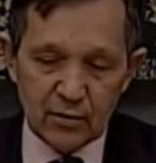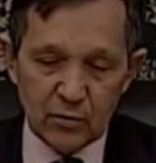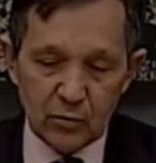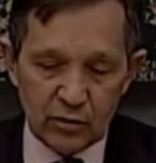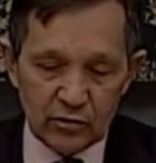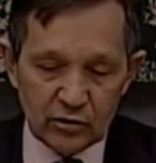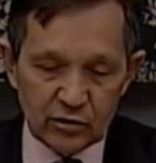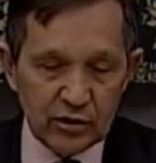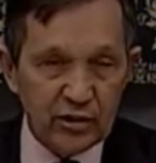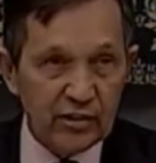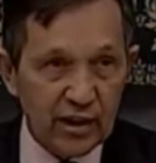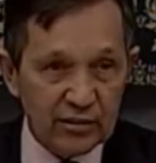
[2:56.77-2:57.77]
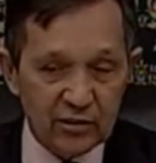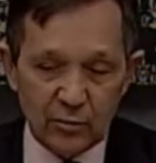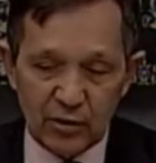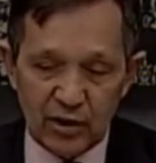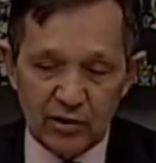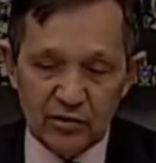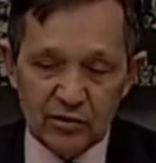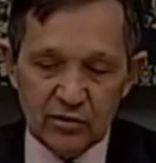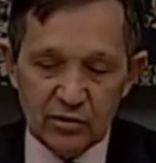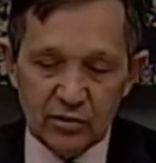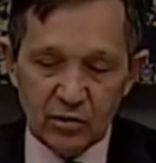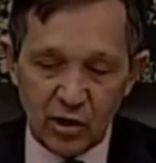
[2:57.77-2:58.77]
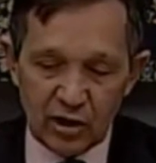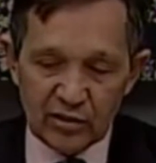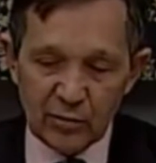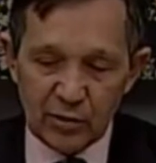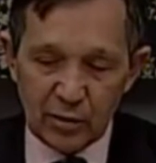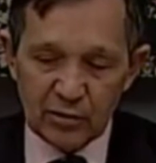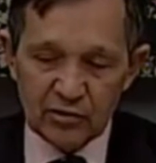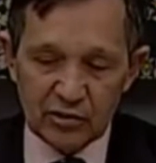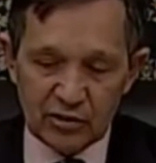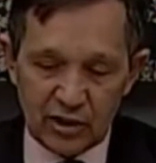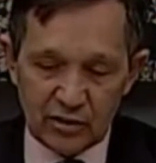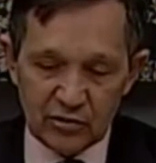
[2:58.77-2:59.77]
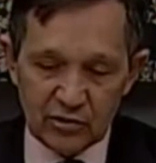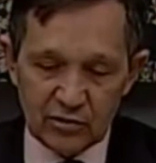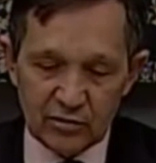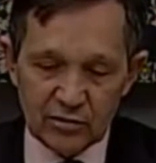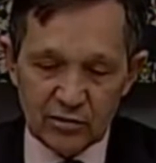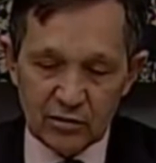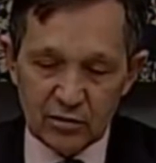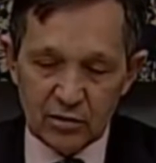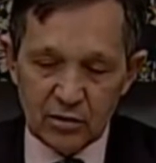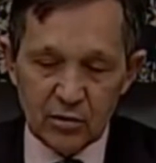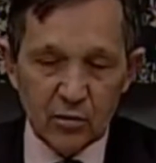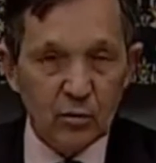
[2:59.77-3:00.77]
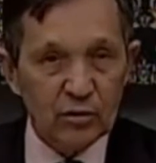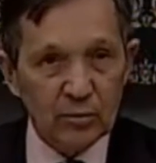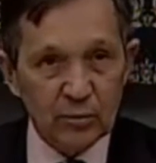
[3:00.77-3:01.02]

Recently, that debate caught the public's attention with the